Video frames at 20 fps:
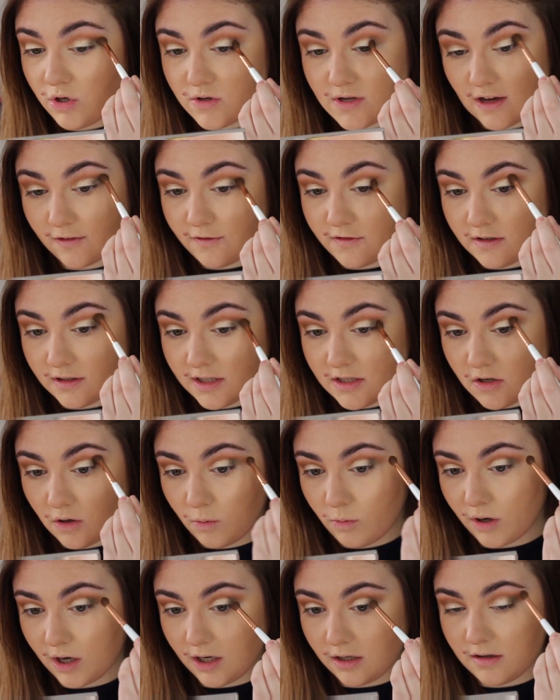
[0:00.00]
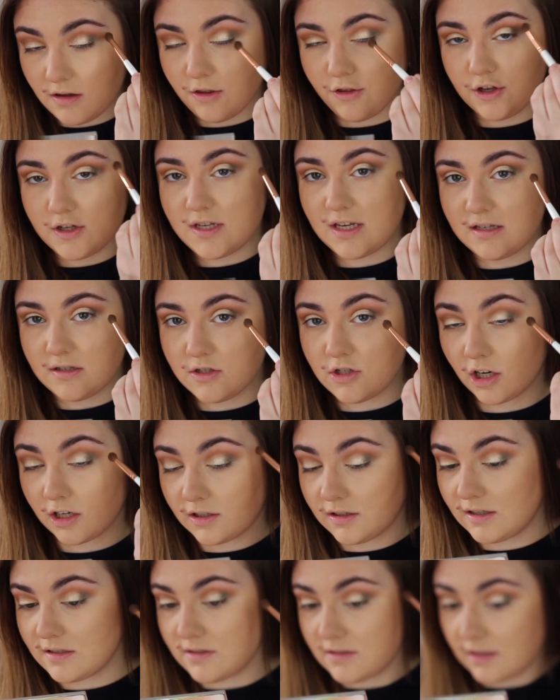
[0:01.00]
definitely don't want this
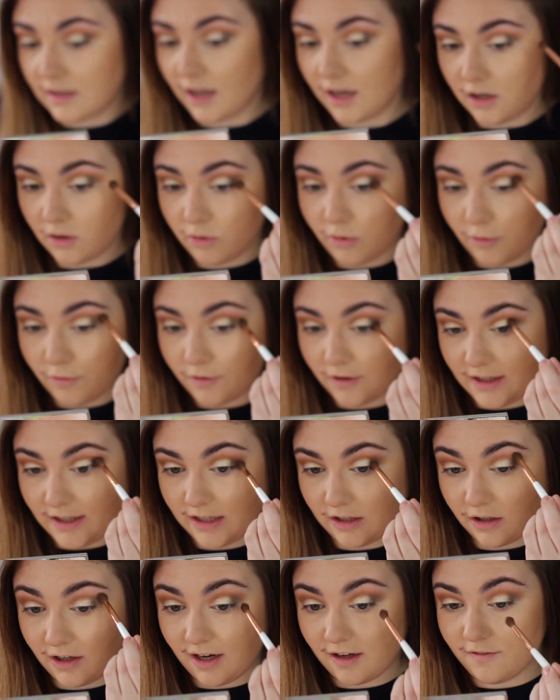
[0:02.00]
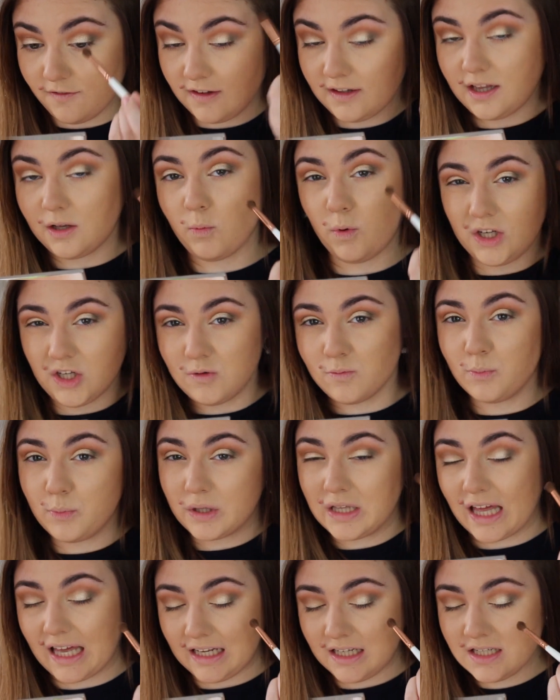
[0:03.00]
darkness to kind of go over here, and I feel like when you
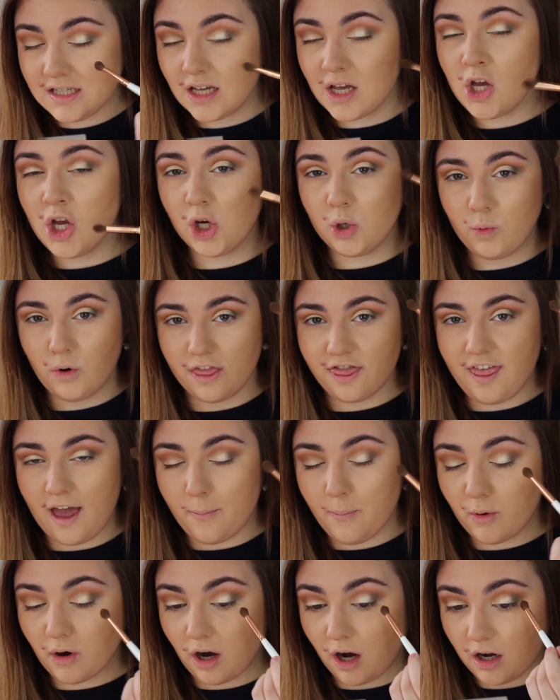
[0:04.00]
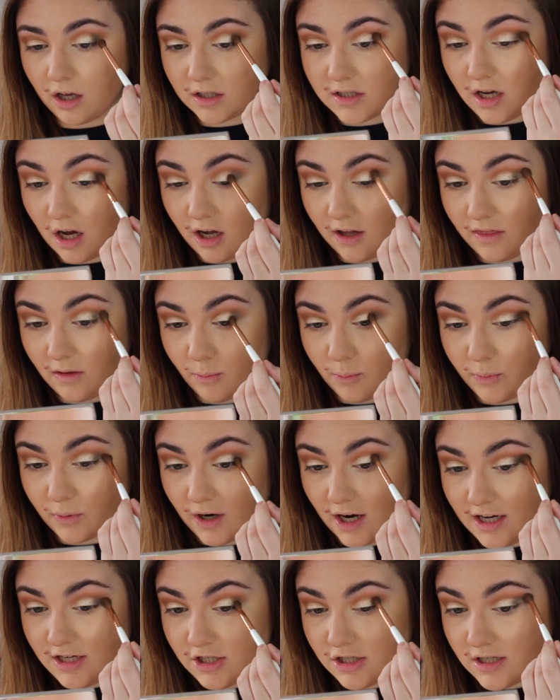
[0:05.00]
blend with that product on the
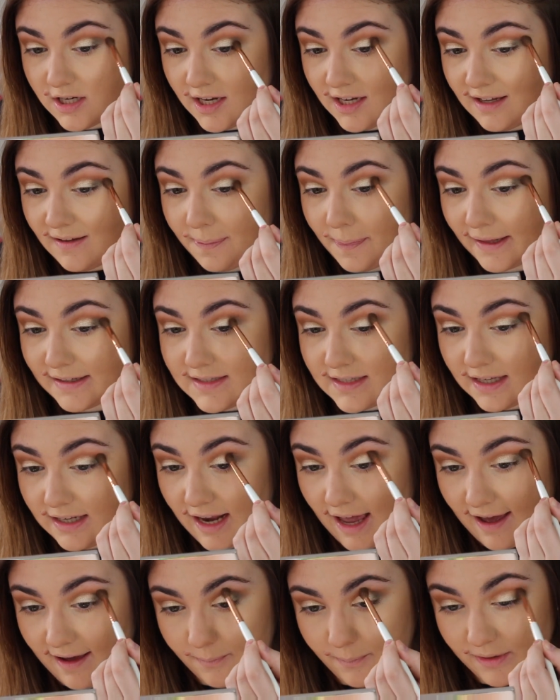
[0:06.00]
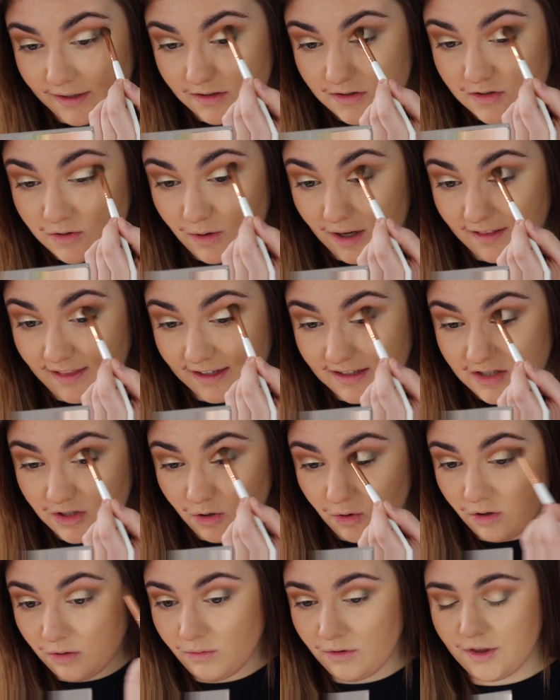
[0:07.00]
brush, that's going to happen. So I like to
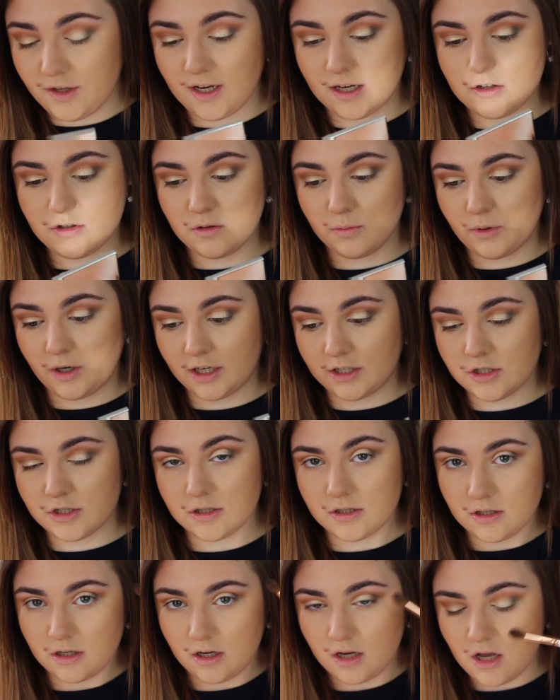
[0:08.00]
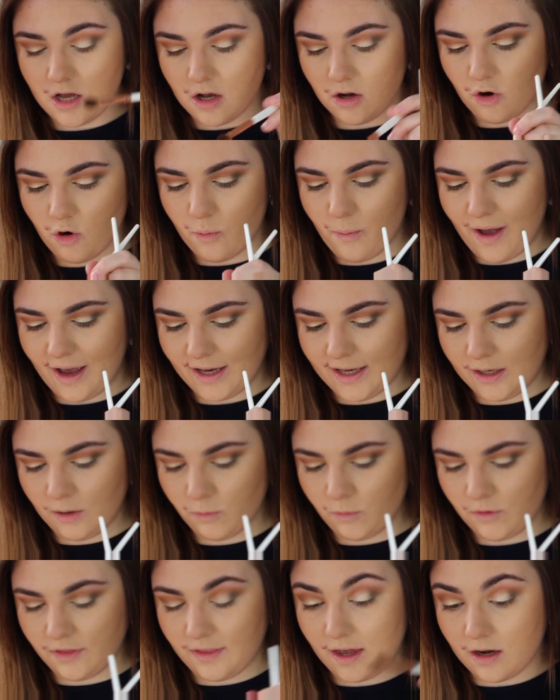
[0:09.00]
go in with an extra brush, go back
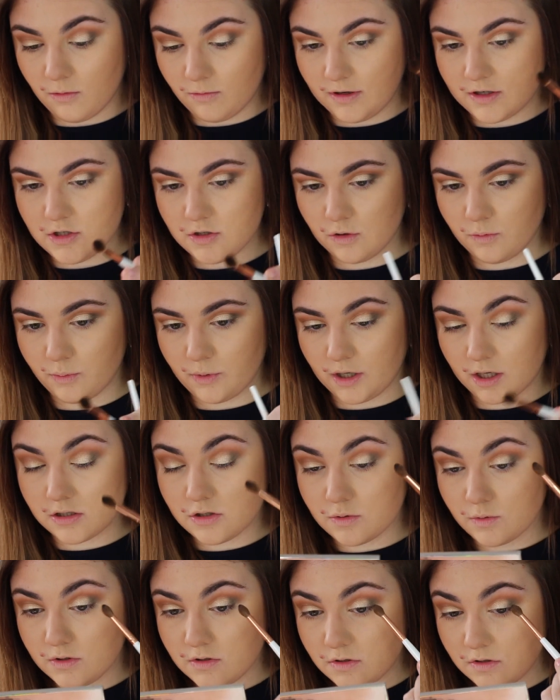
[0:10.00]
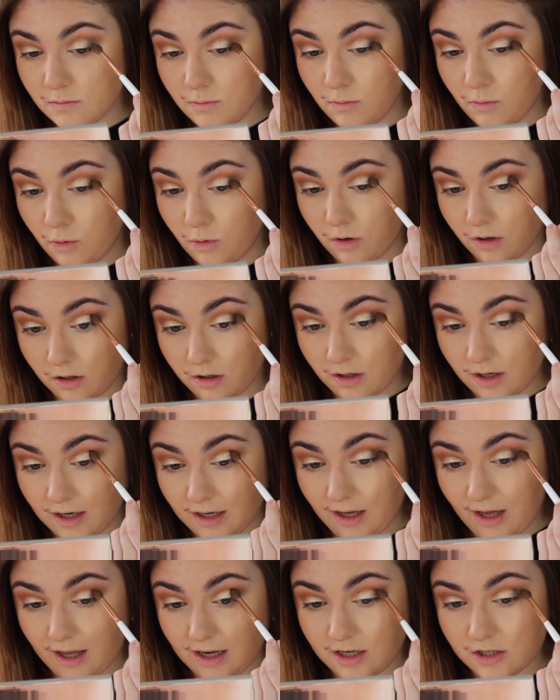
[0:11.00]
in with that original brush with some more,
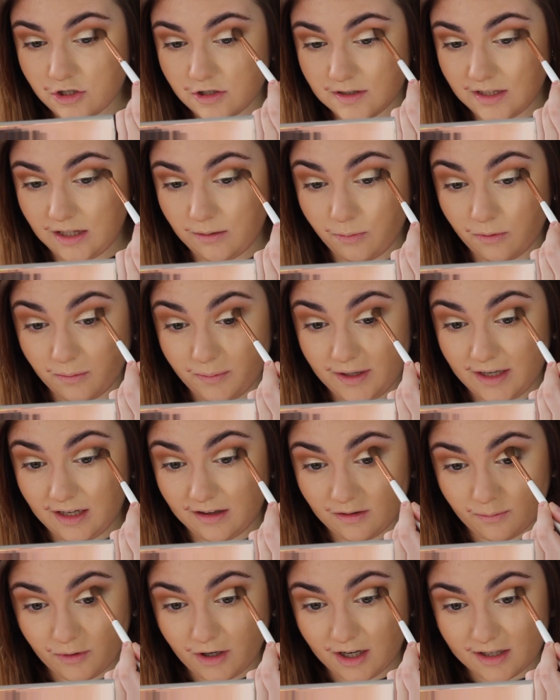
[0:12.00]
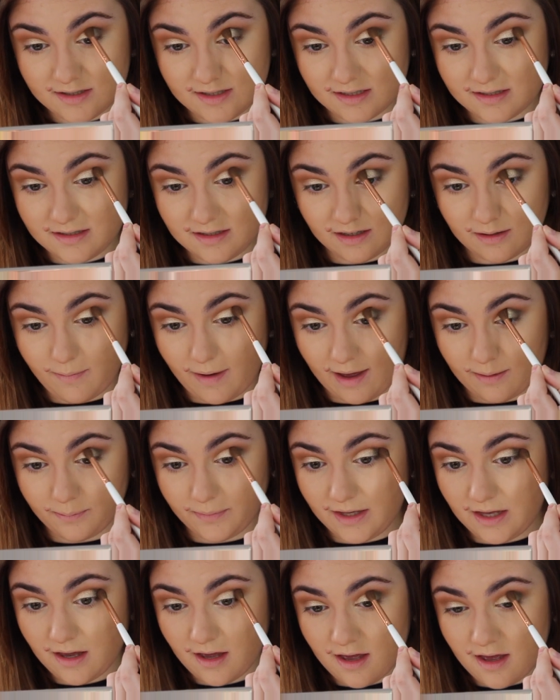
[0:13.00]
and kind of just keep repeating the process till I'm
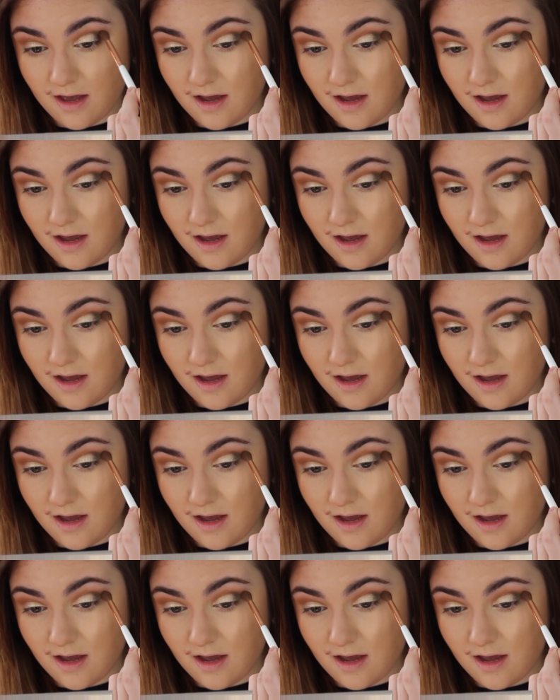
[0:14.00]
happy.